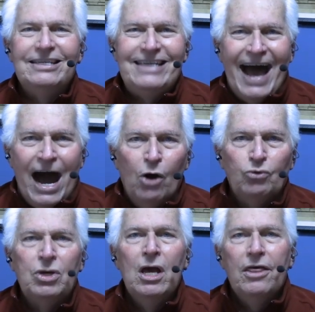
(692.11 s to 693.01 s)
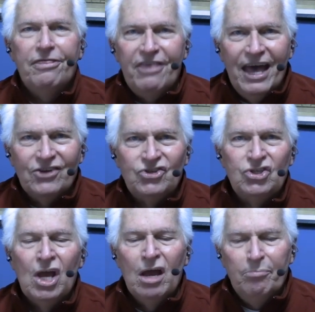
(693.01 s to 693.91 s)
doubt
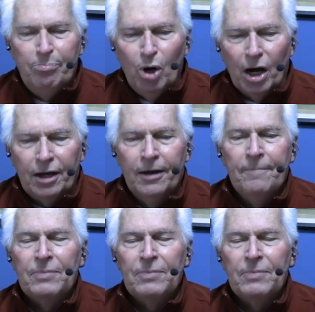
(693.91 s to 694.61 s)
this book.